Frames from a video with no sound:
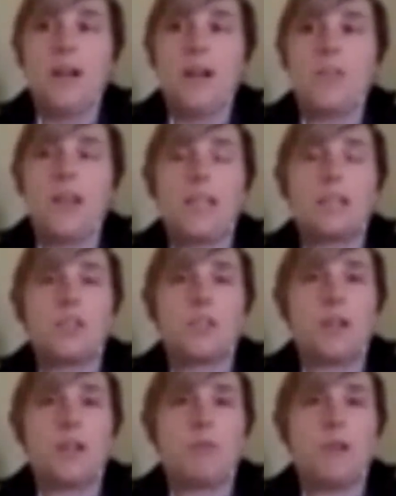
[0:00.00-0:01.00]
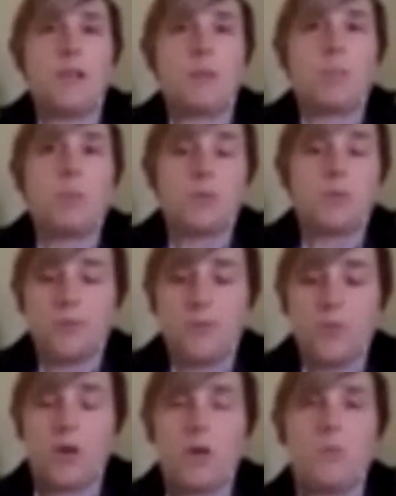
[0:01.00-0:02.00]
or that he had just written a proposal
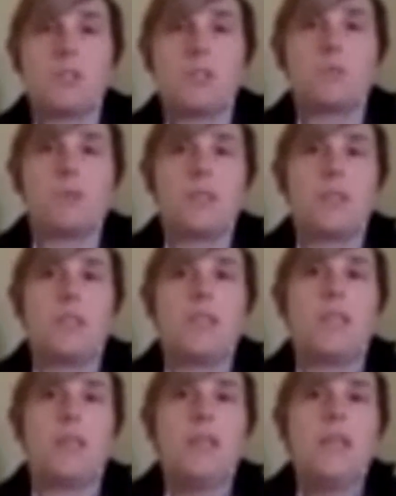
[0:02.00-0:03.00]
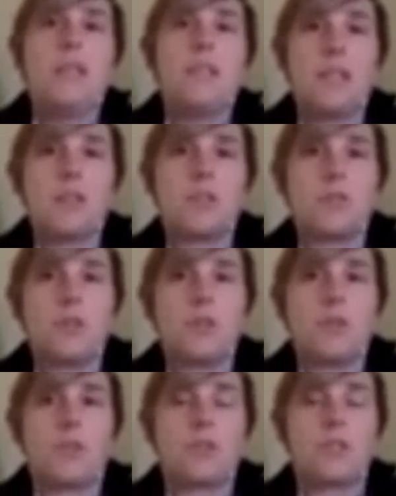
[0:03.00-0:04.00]
for, which is with the Industry
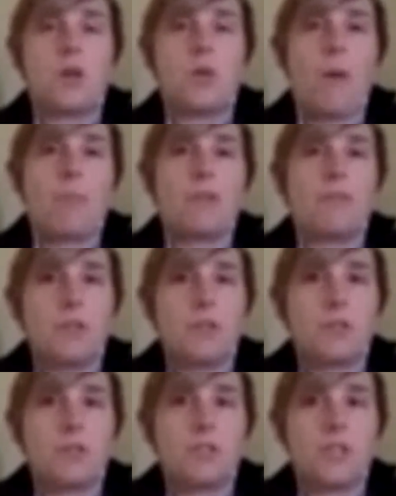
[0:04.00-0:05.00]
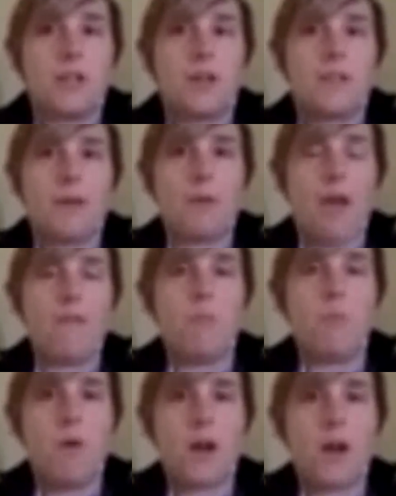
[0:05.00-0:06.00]
University Cooperative Research Center that we have
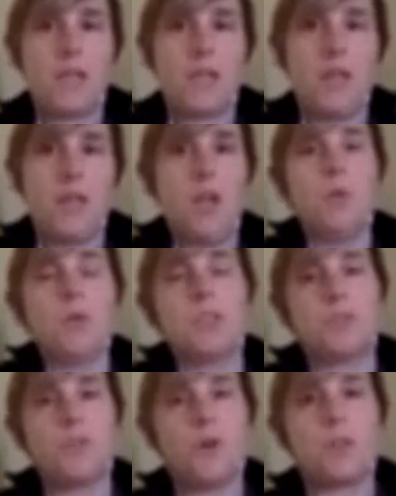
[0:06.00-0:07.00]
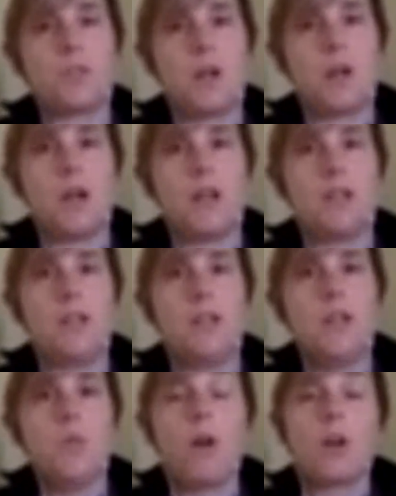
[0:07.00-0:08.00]
in Milwaukee, which is focused on
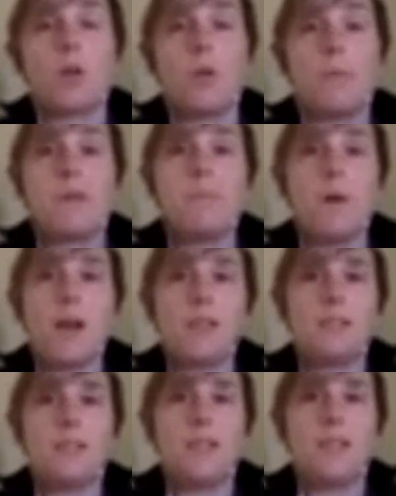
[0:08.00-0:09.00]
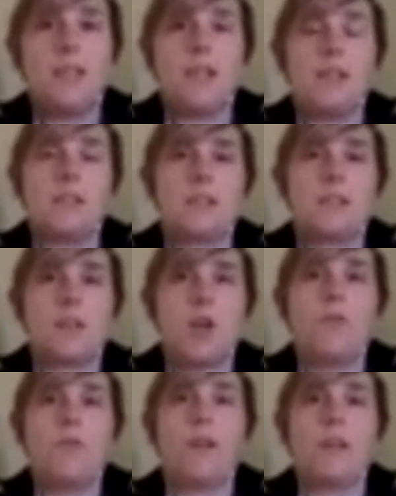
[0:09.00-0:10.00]
water equipment and policy and is
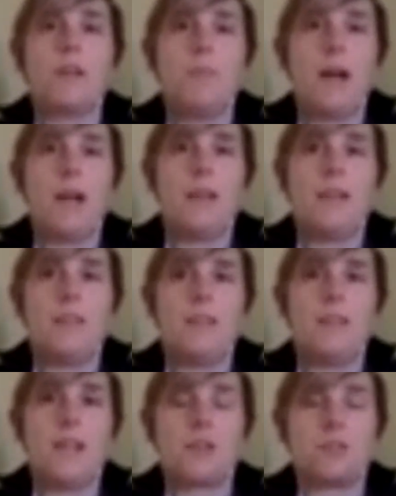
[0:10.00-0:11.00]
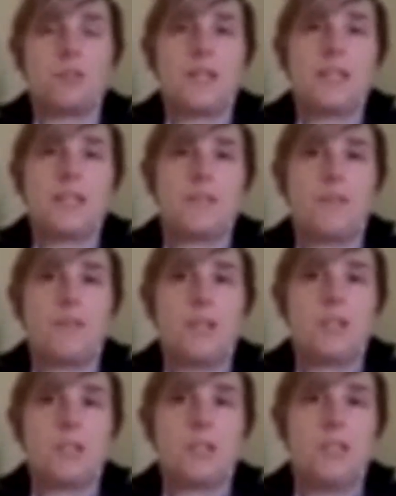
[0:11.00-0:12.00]
co-funded by the National Science
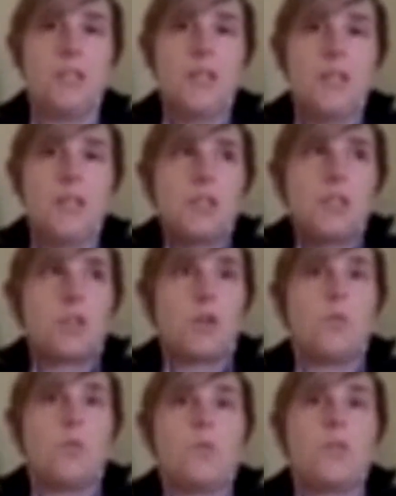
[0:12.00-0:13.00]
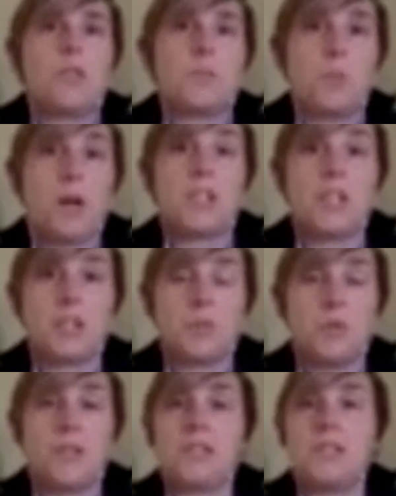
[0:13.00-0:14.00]
Foundation. So this project
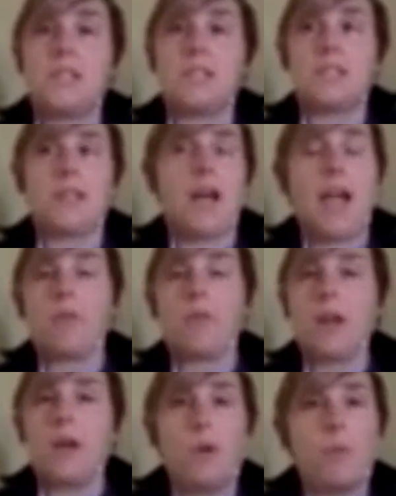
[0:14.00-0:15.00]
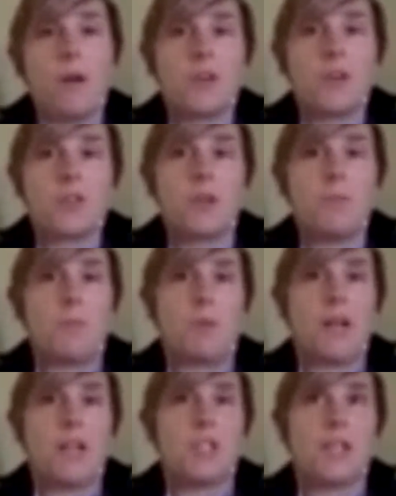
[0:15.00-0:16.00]
was this high rate wet weather treatment
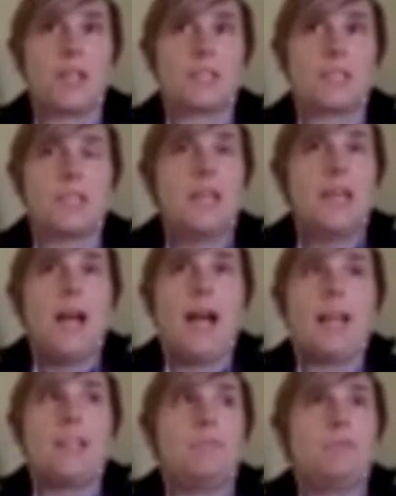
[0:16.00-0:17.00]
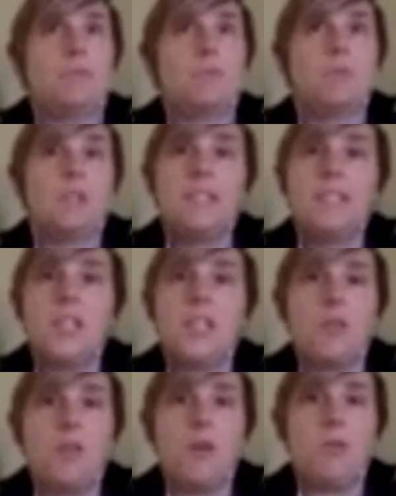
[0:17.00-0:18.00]
project. I really didn't
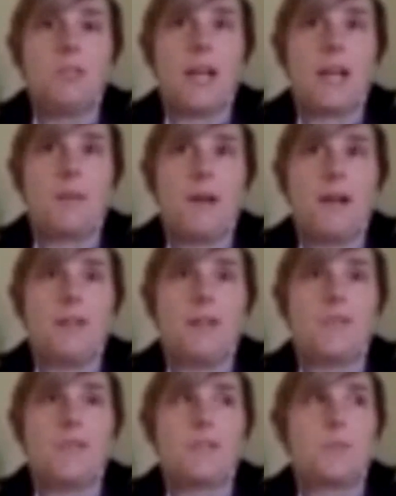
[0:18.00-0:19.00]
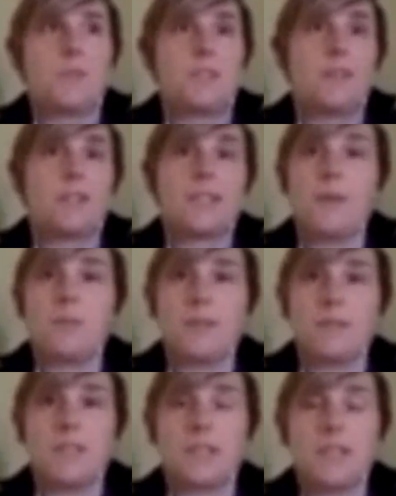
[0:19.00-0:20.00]
know a whole lot about the specific types
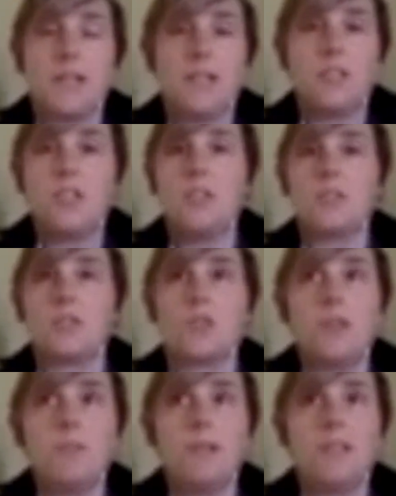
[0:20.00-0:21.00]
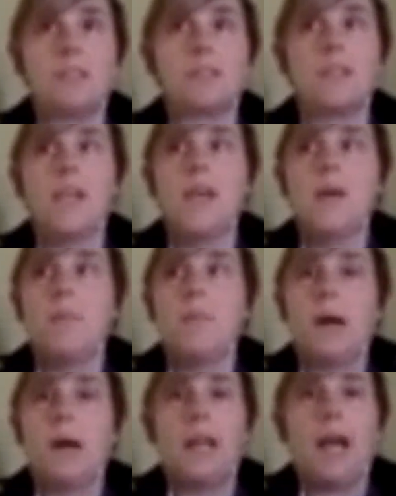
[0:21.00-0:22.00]
of technologies or treatments,
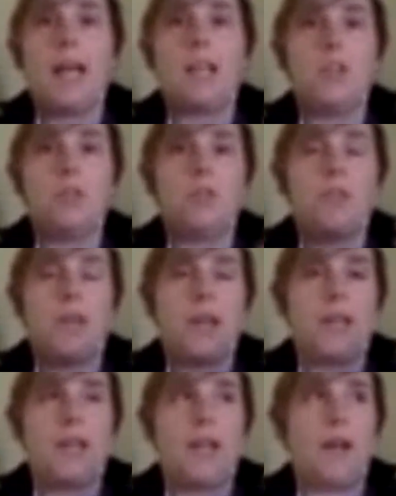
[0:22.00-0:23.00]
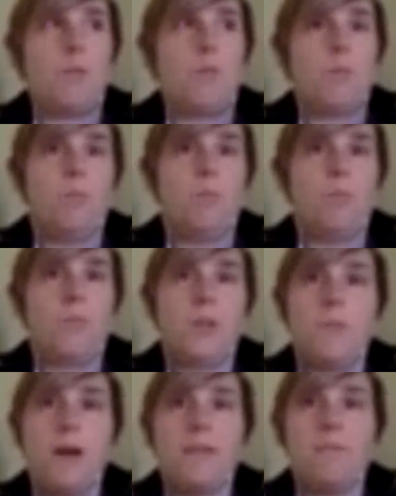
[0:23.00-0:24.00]
but I knew that
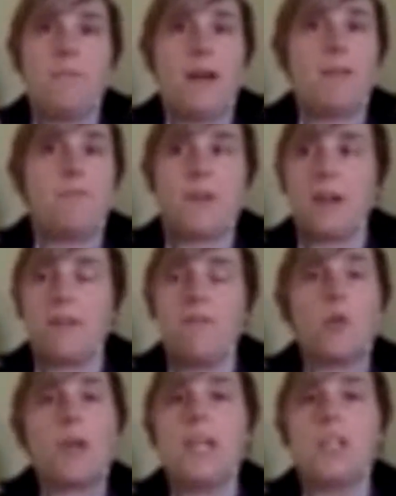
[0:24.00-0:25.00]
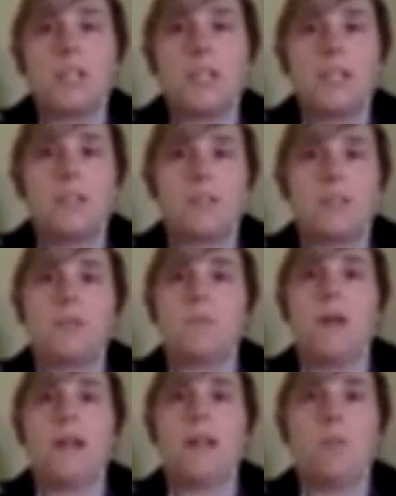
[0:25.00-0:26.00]
my kind of vocation has always
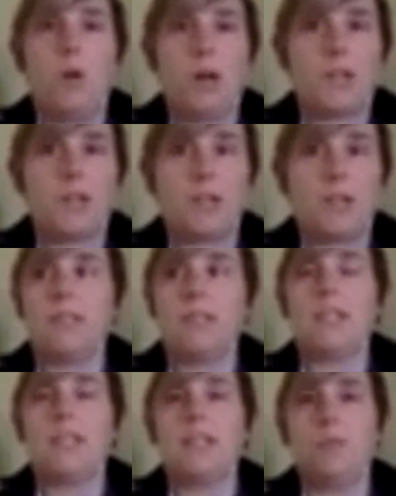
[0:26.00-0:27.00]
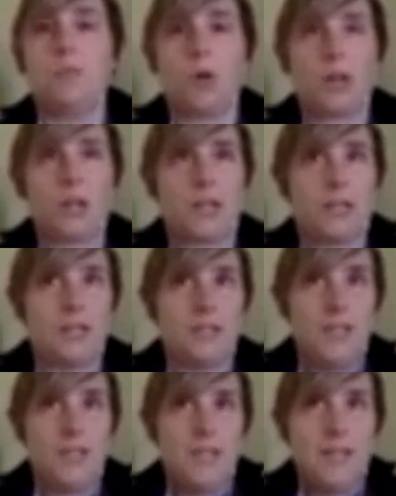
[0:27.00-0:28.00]
been in water related work,
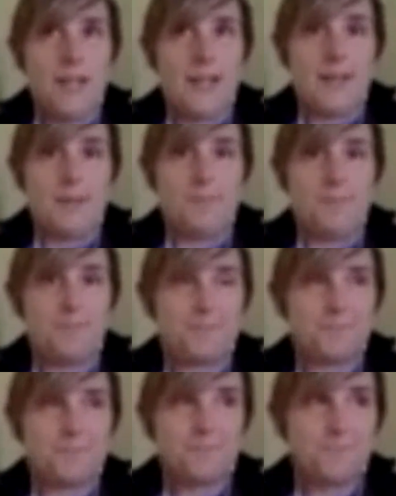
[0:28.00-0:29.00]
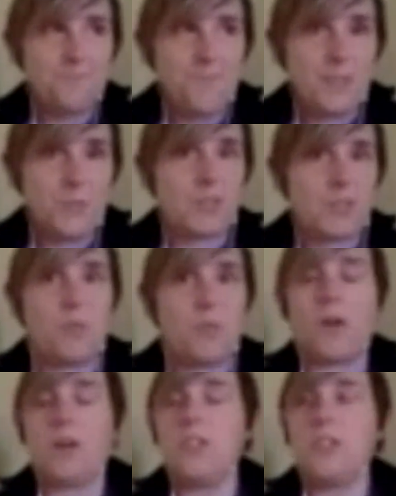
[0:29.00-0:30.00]
and um, especially
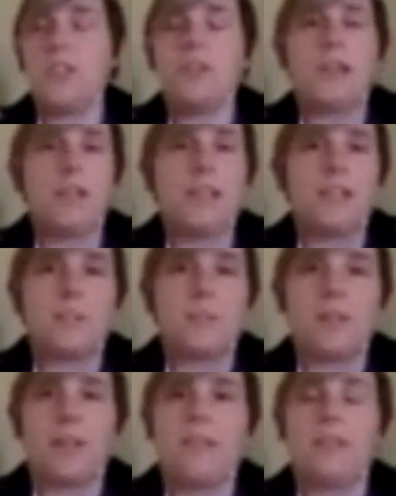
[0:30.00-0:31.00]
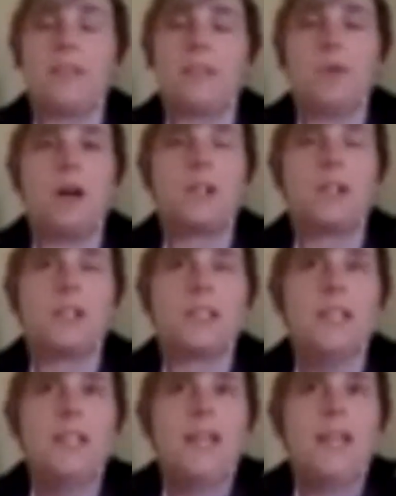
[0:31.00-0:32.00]
water engineering and supply of clean water.
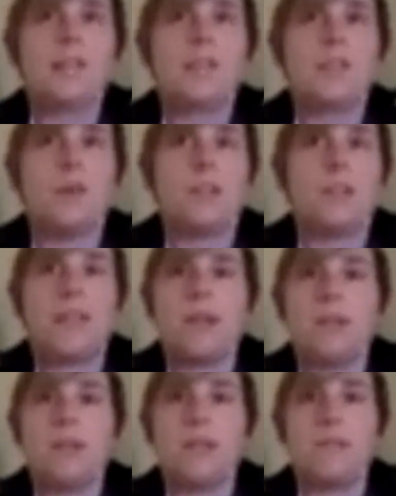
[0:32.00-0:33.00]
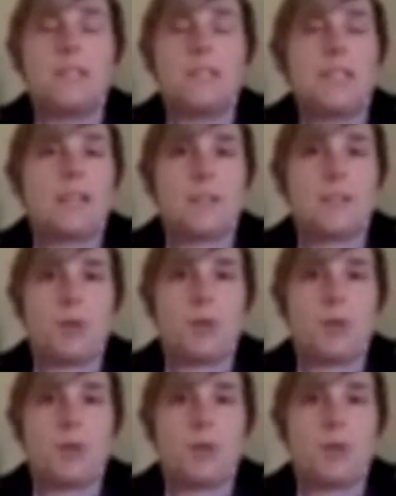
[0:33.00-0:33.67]
And so it sounded like a fantastic